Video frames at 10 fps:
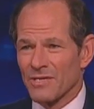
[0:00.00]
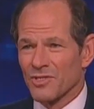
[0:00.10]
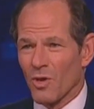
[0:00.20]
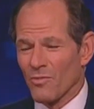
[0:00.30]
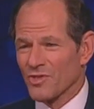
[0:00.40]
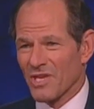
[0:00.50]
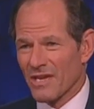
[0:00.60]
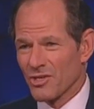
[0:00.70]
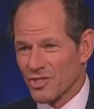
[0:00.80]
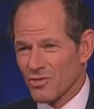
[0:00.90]
consultant
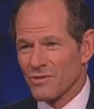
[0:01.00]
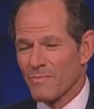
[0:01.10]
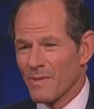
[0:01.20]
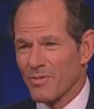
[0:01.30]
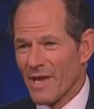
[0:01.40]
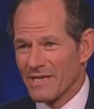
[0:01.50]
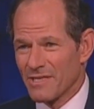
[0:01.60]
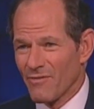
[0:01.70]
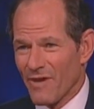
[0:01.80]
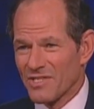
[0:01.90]
saying you shouldn't be playing
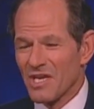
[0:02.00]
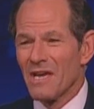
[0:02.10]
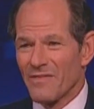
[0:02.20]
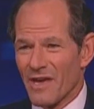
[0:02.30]
defense.